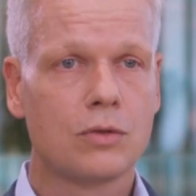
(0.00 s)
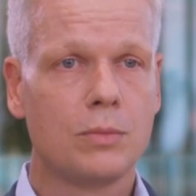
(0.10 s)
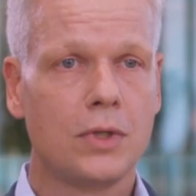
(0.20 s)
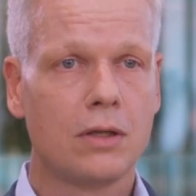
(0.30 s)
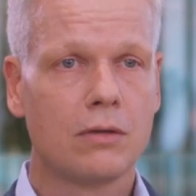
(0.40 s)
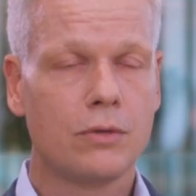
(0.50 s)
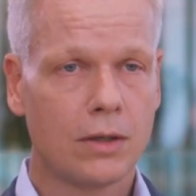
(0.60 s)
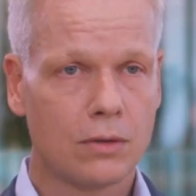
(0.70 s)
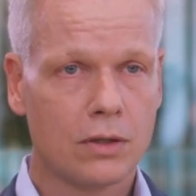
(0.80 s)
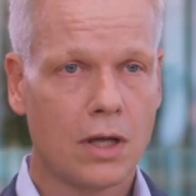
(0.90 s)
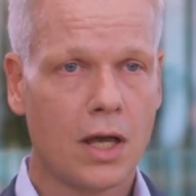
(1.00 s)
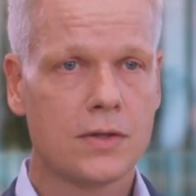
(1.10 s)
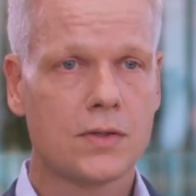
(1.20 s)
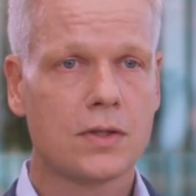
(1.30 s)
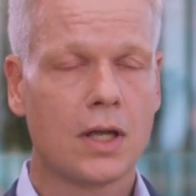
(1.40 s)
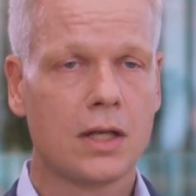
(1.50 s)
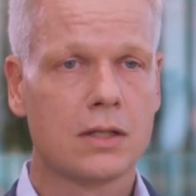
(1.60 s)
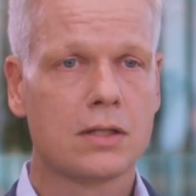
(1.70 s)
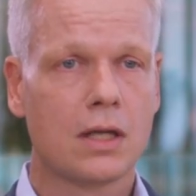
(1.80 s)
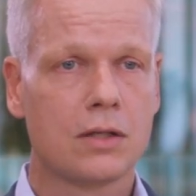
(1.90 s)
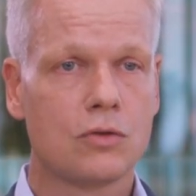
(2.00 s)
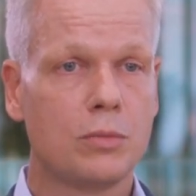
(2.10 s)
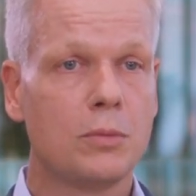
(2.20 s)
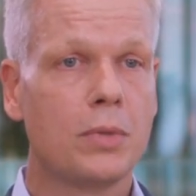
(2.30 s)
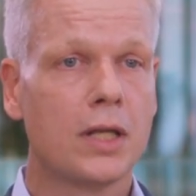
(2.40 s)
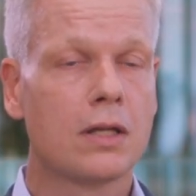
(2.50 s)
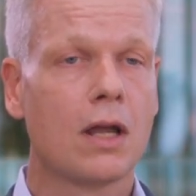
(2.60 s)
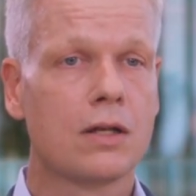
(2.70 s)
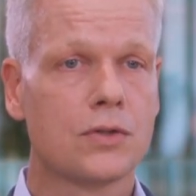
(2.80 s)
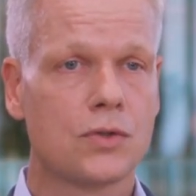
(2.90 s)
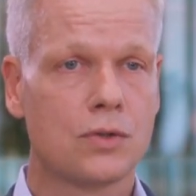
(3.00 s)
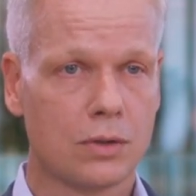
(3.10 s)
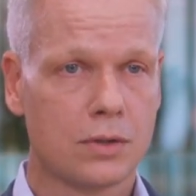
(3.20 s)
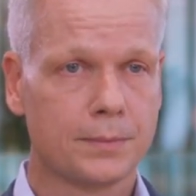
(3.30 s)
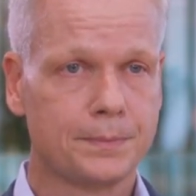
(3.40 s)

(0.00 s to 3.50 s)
to be recognized and uh, to be better understood.